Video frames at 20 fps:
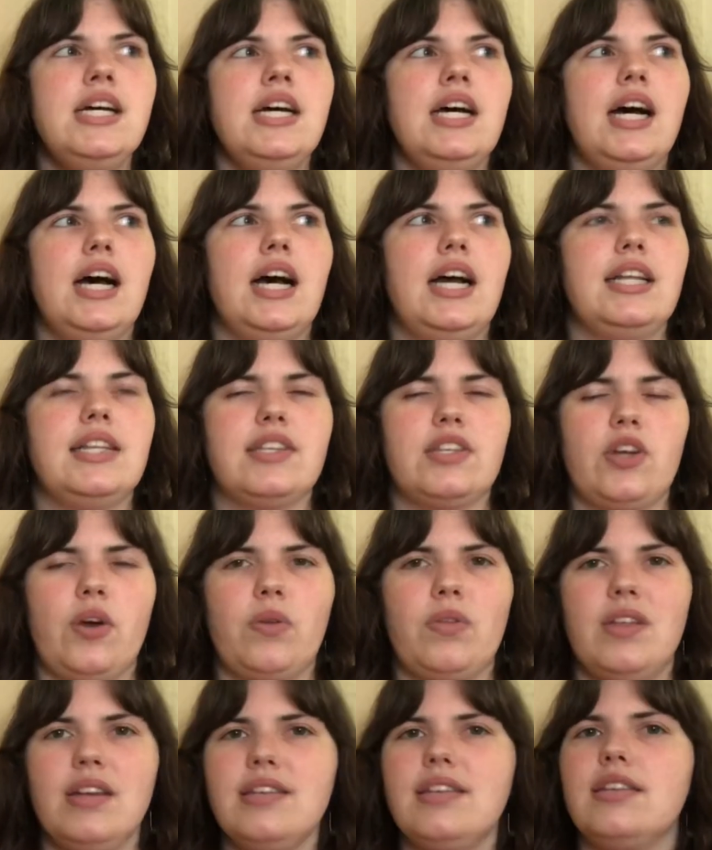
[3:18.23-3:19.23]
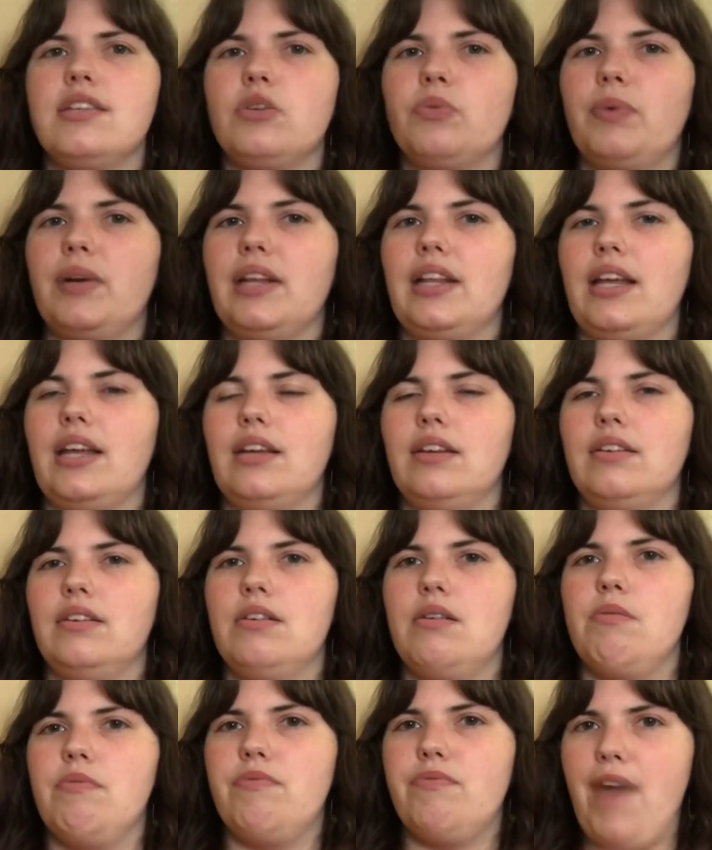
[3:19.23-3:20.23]
And so this is a really
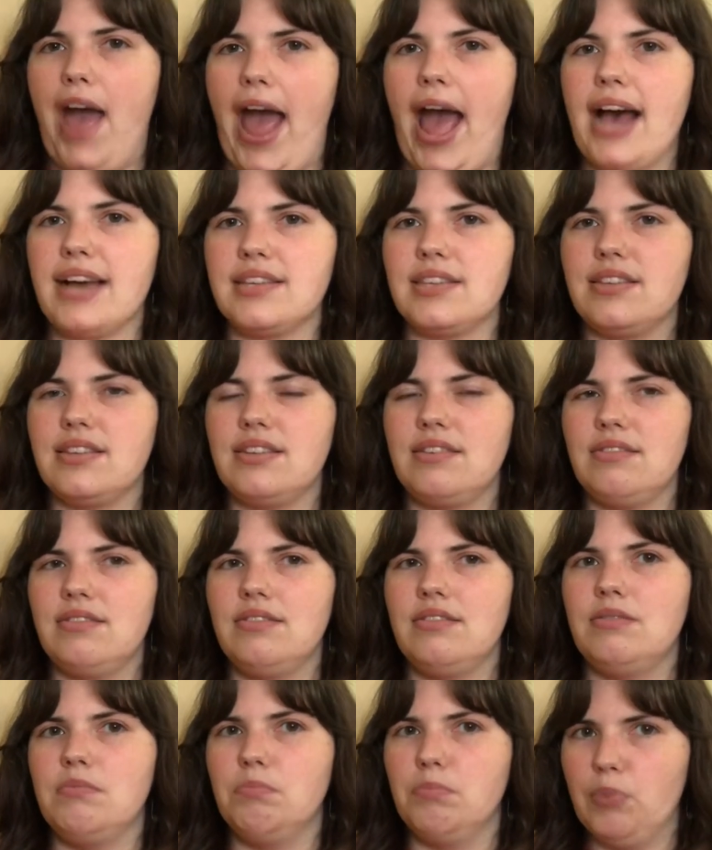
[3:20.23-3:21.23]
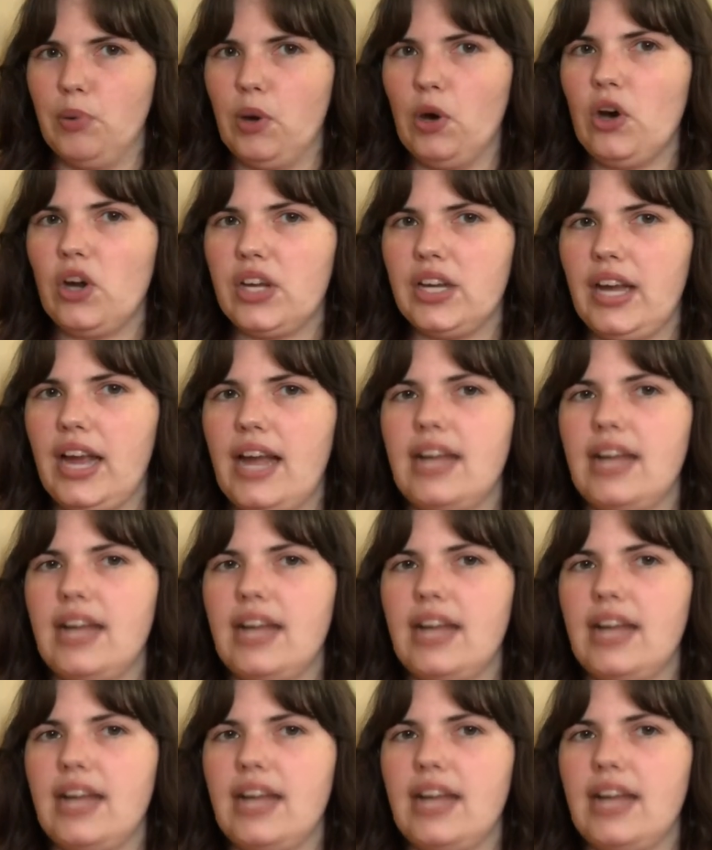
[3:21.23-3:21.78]
vast book.